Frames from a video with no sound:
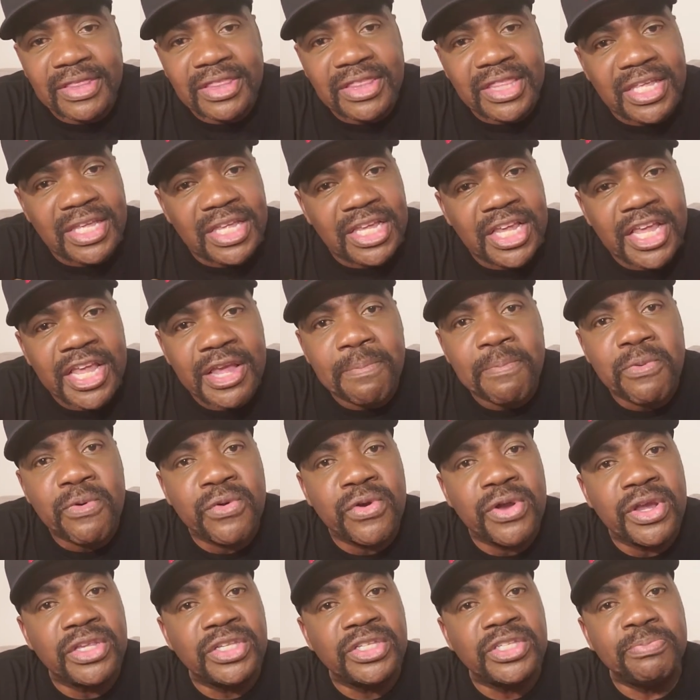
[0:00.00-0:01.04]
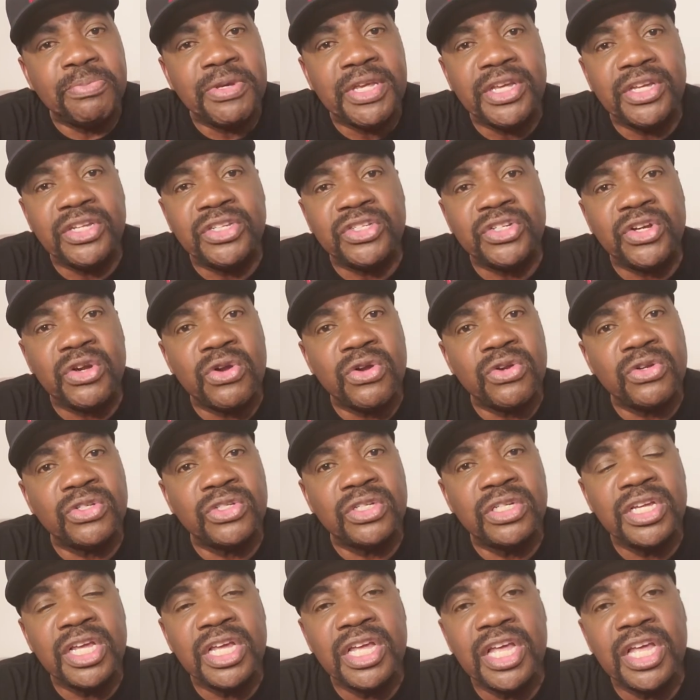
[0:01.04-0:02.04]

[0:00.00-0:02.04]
the hypocrites be in church.